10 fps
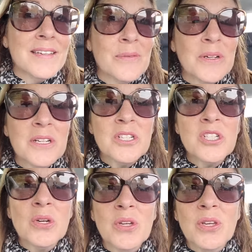We're going to
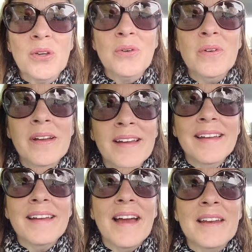show you
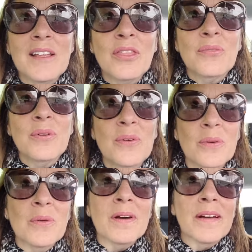cutting
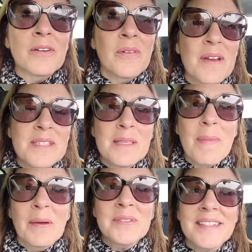through across the
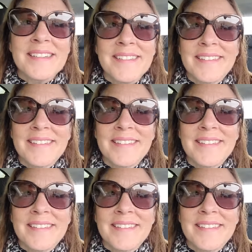mountain.